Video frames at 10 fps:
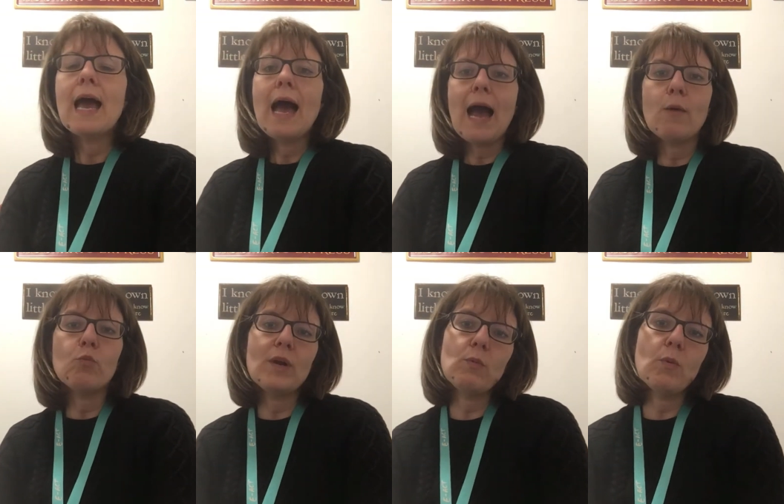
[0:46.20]

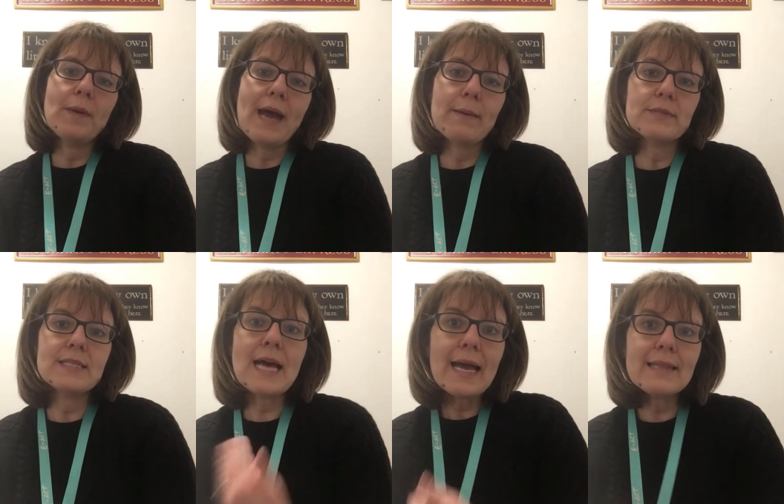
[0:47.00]
and we will be able to
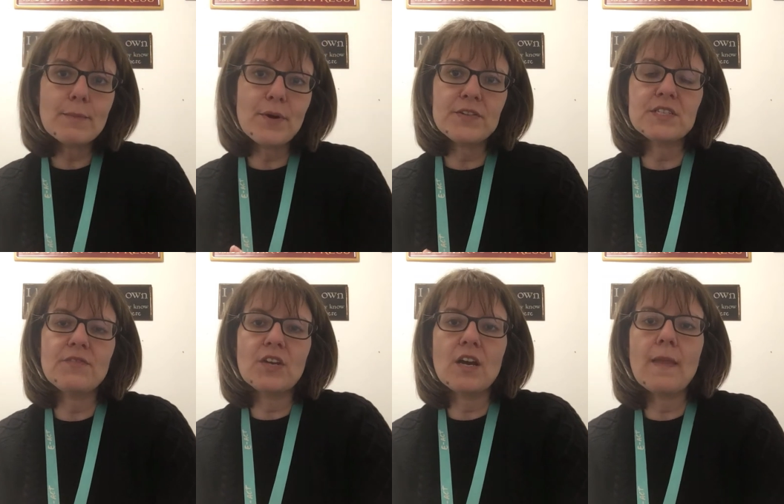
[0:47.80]
take the birth
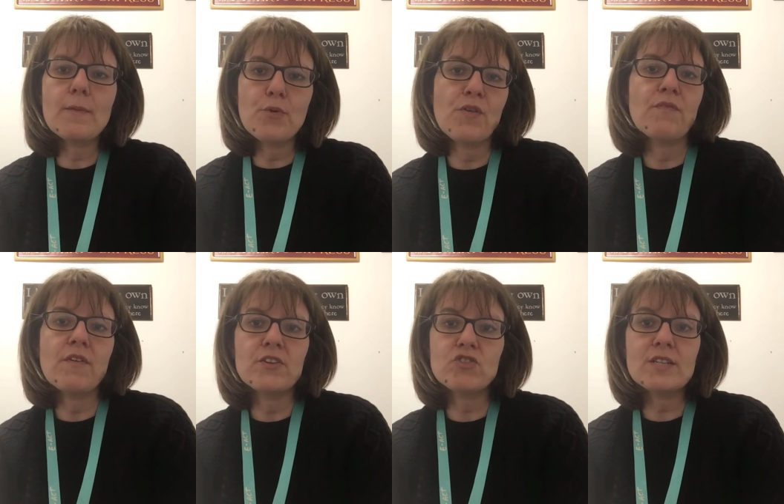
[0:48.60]
certificate and the proof
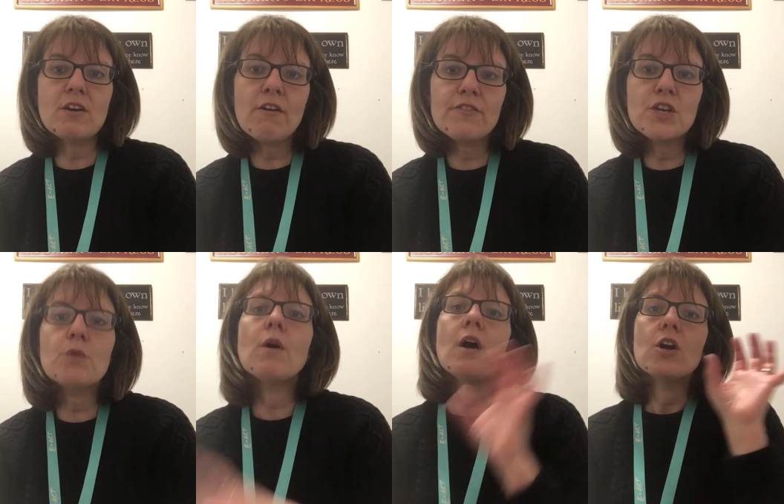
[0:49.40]
of address off you,